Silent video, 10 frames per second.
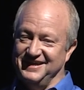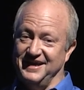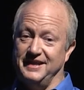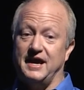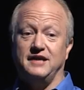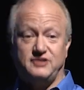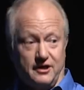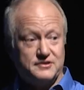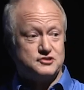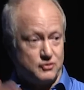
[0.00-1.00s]
and I
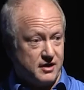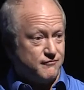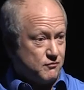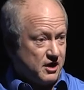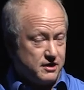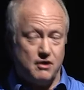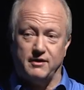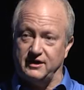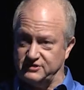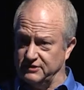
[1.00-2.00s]
tell this story everywhere I go,
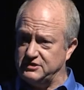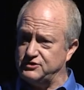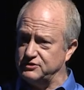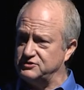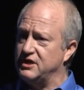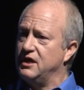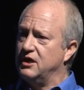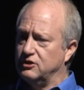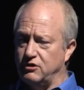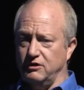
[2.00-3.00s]
and I tell teachers,
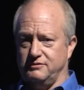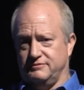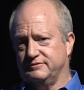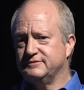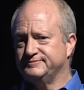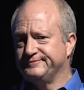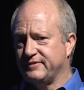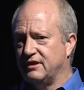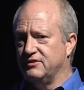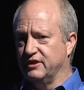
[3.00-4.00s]
look,
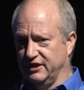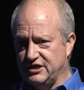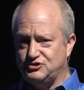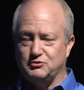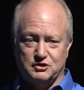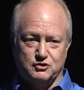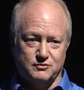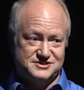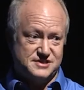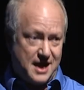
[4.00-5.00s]
the least you could
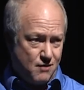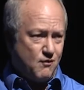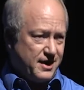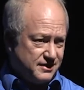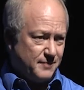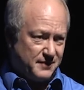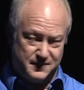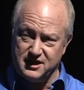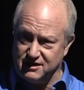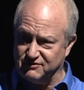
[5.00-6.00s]
do is not wind up on
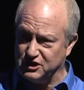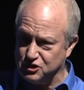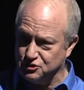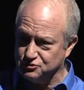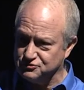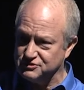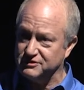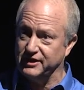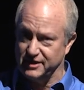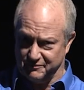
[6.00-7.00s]
the evening news
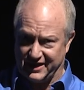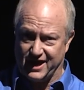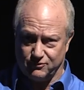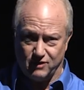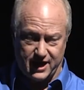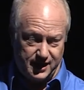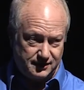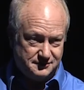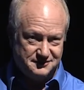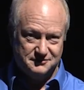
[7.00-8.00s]
in a bad way,
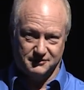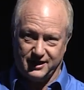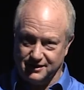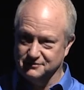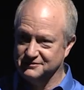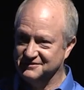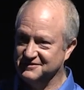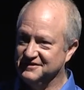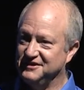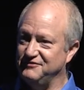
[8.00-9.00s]
right?
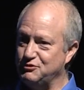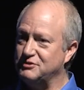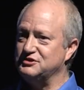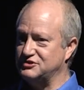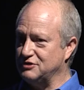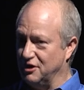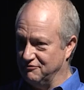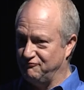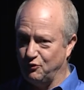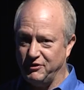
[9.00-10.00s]
If you could just
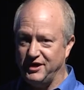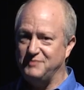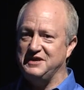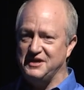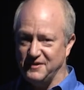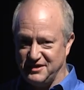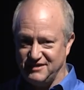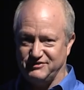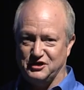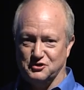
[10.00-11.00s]
avoid being on the
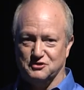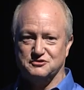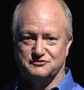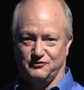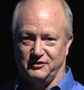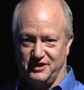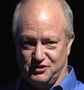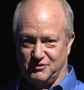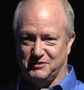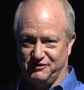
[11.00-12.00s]
evening news for any
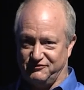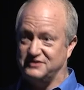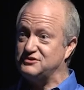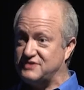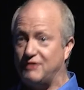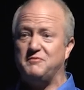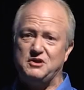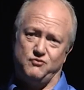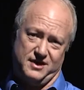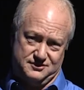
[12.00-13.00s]
criminal offenses, that would
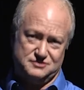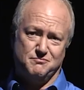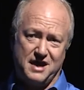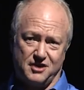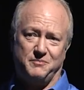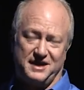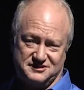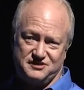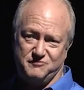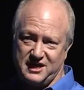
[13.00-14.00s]
be great. Just model
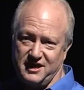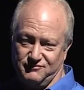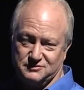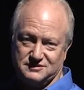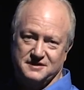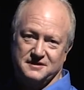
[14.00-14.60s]
positive behavior.